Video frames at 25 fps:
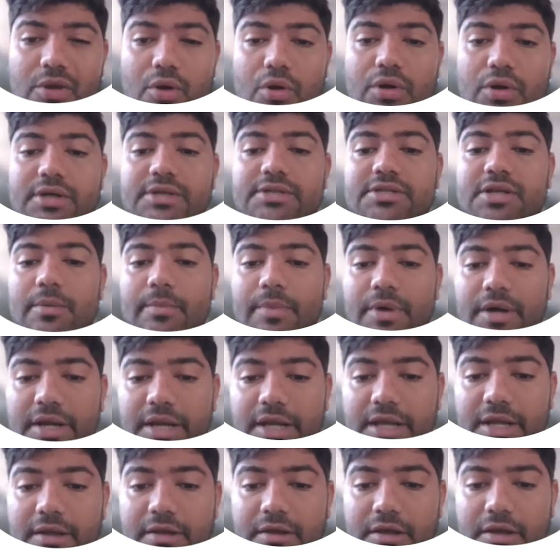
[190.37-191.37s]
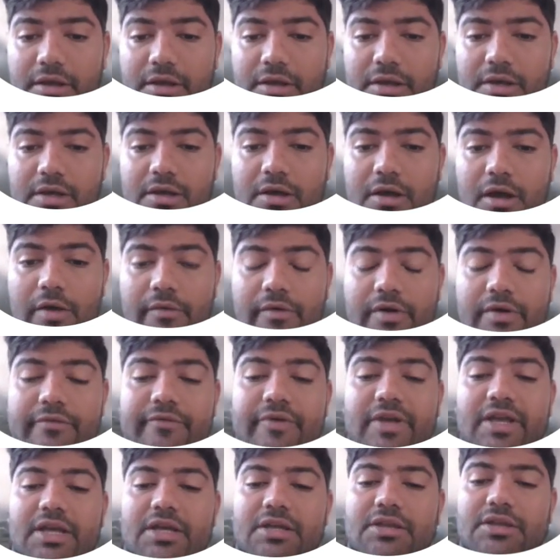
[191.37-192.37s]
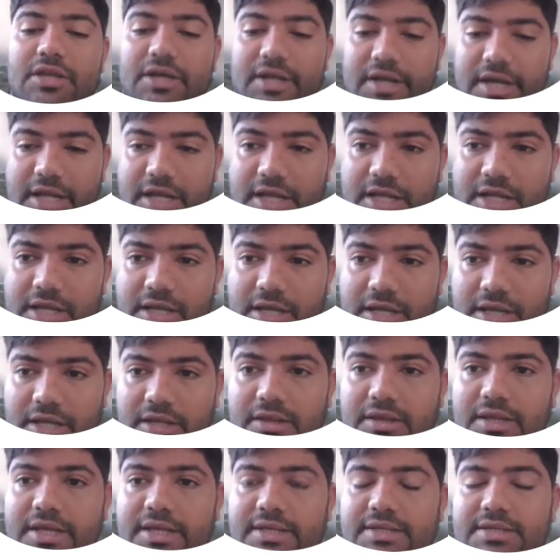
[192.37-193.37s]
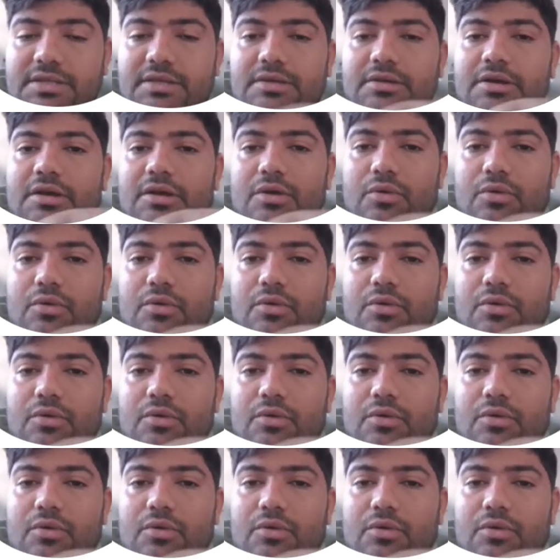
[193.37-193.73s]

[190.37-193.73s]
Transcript: beyond summary. Our week 3 in this